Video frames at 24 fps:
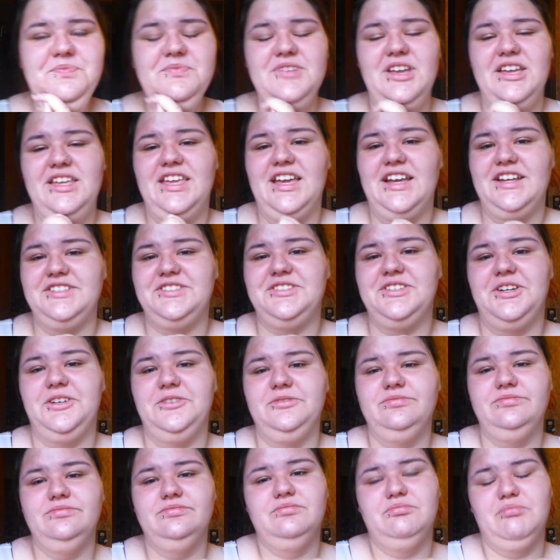Yeah,
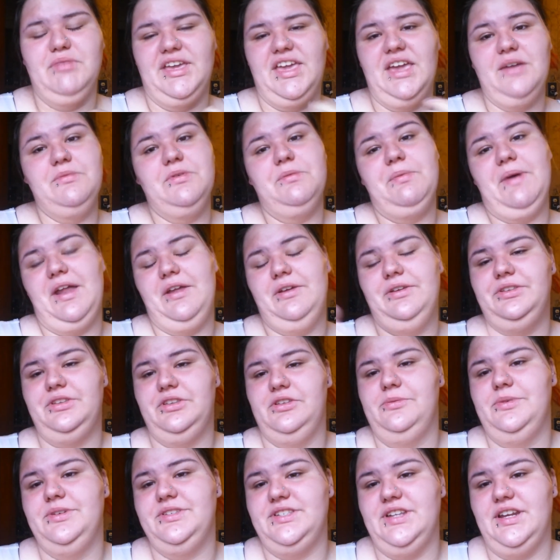so my camera battery is
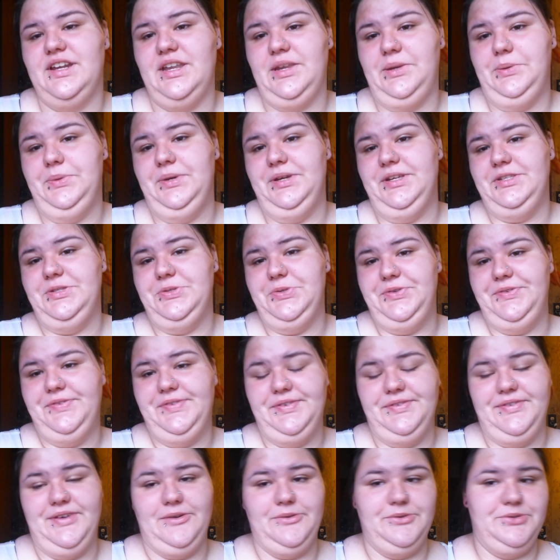almost done anyway, so
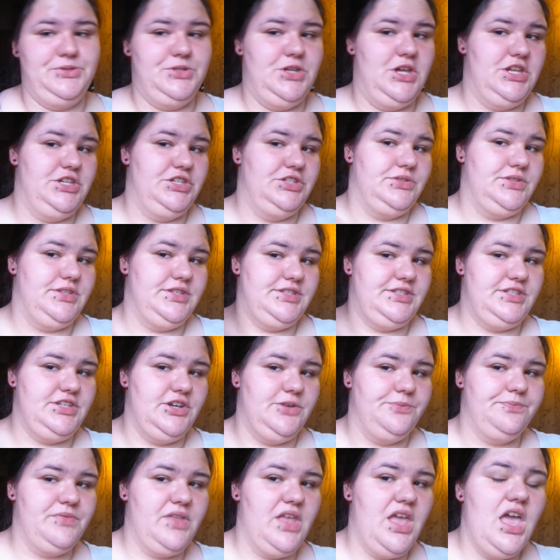even if I was trying to do this year,